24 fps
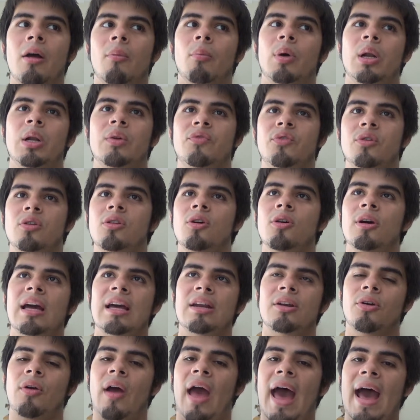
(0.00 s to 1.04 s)
but if you look
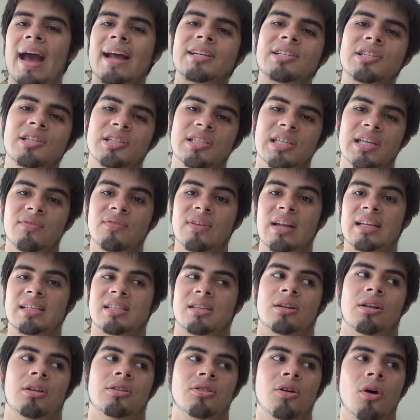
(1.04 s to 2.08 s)
at her actions, even as
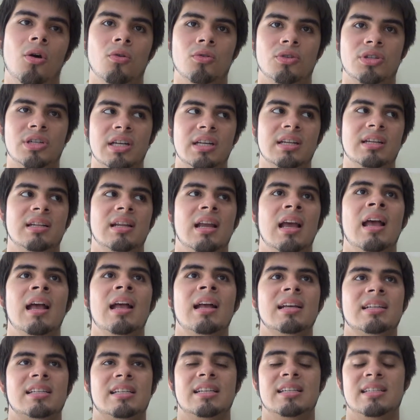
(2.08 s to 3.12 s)
an adult, she
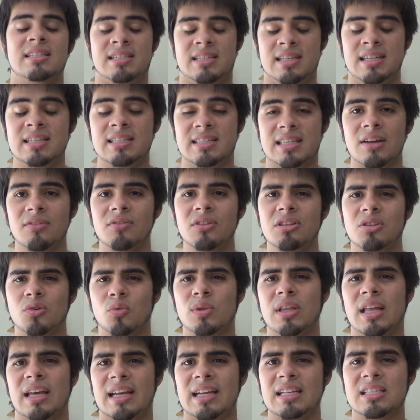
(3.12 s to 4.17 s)
she's she's definitely the
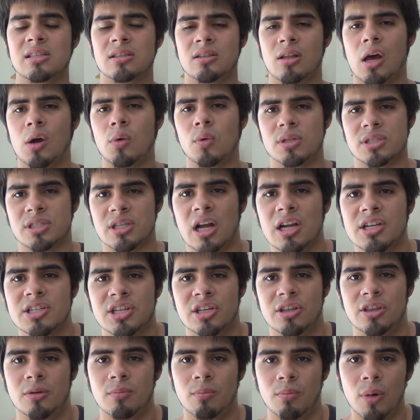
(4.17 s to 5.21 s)
one that gets along with
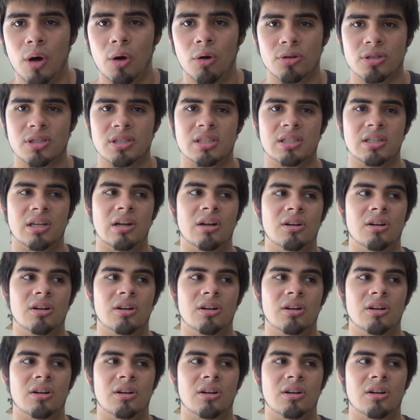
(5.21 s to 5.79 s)
Sanji the most. You